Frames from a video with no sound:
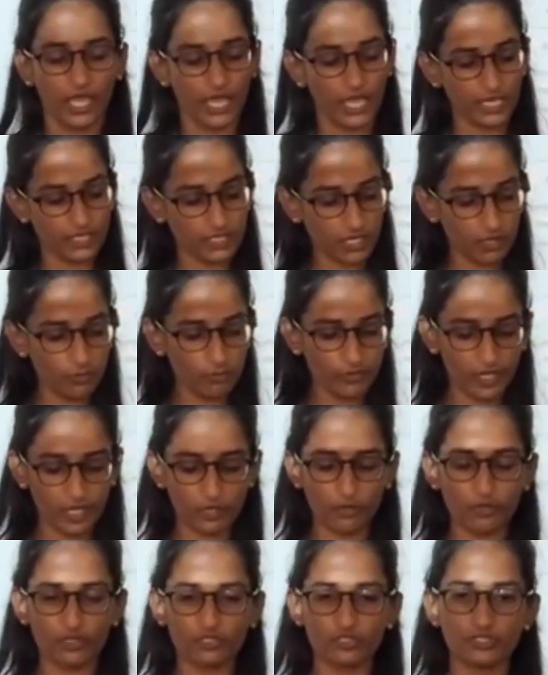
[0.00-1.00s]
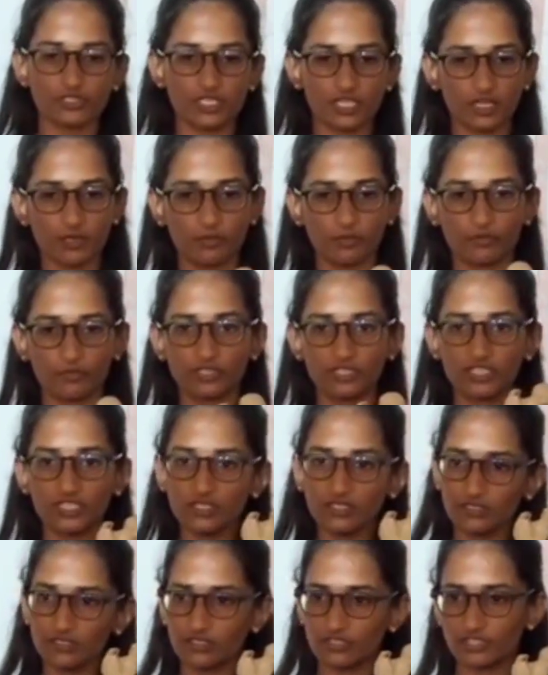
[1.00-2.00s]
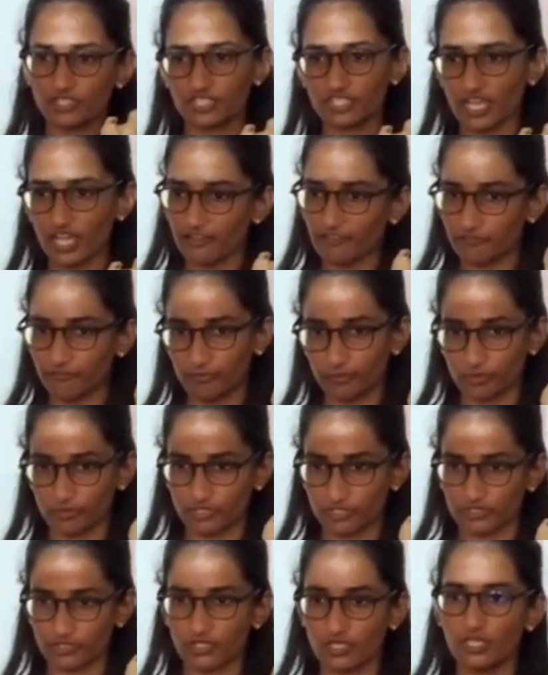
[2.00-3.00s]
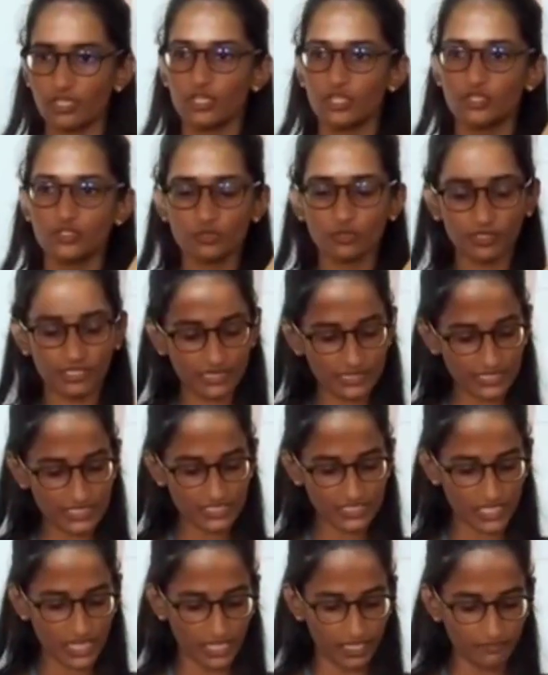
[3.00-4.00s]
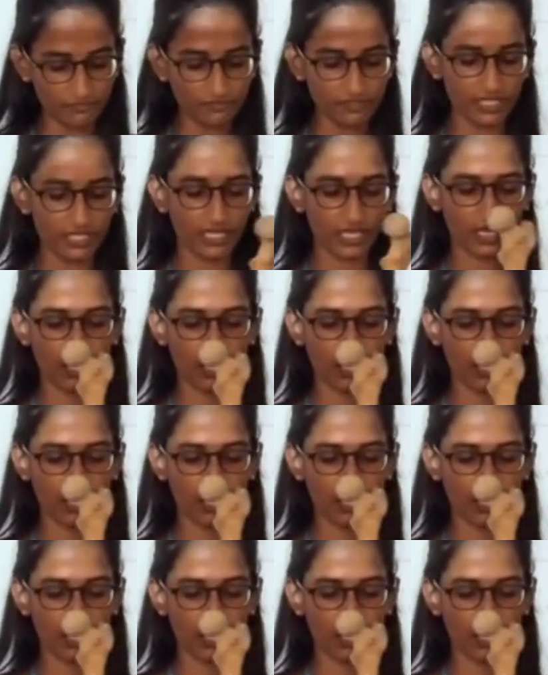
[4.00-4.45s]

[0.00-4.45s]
And now we are going to see about the shaft portion. So in the shaft